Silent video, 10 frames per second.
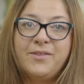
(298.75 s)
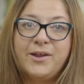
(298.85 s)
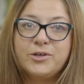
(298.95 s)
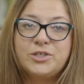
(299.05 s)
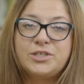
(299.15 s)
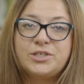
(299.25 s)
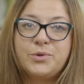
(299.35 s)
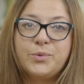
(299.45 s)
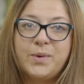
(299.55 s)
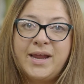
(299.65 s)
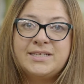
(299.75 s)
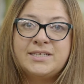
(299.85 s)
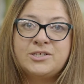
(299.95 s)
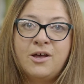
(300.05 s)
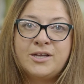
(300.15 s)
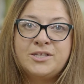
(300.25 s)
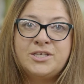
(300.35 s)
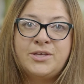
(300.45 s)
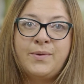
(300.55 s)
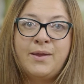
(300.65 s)
They're just great to talk
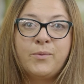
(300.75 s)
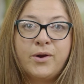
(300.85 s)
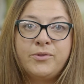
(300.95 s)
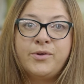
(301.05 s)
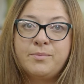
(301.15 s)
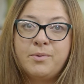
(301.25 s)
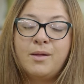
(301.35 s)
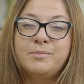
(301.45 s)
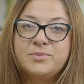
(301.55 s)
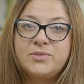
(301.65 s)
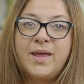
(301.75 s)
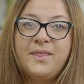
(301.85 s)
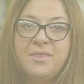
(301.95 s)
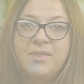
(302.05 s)
to and work through your problems with.